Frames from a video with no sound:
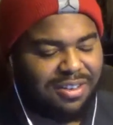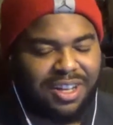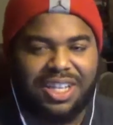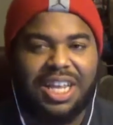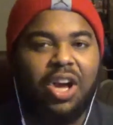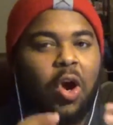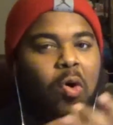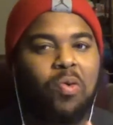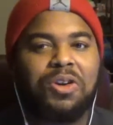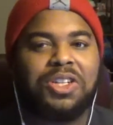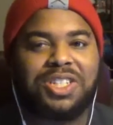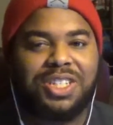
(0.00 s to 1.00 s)
Like, they
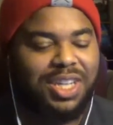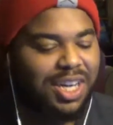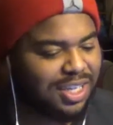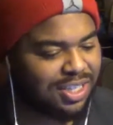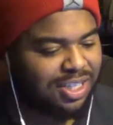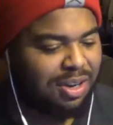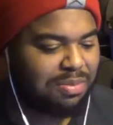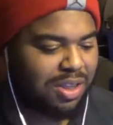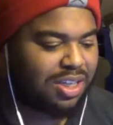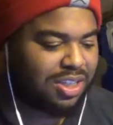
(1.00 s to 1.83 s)
always change up these